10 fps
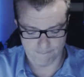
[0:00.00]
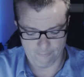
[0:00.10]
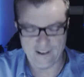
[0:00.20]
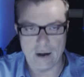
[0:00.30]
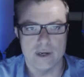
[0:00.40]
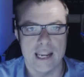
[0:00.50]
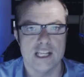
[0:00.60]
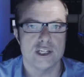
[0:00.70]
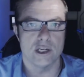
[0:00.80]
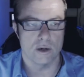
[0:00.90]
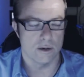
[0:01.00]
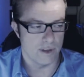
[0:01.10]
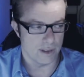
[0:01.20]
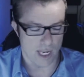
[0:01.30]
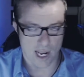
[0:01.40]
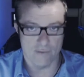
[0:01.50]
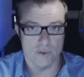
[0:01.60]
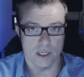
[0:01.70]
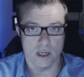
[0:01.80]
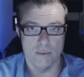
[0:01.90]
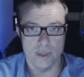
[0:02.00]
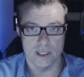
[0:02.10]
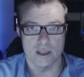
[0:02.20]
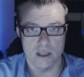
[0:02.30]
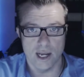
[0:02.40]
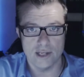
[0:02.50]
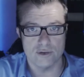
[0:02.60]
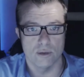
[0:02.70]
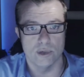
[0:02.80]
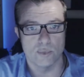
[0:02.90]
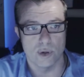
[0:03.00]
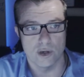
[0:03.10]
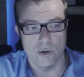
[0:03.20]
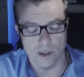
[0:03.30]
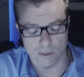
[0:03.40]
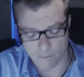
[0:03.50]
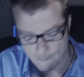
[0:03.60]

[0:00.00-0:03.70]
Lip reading: foundation that they have when they come into the classroom is pretty critical.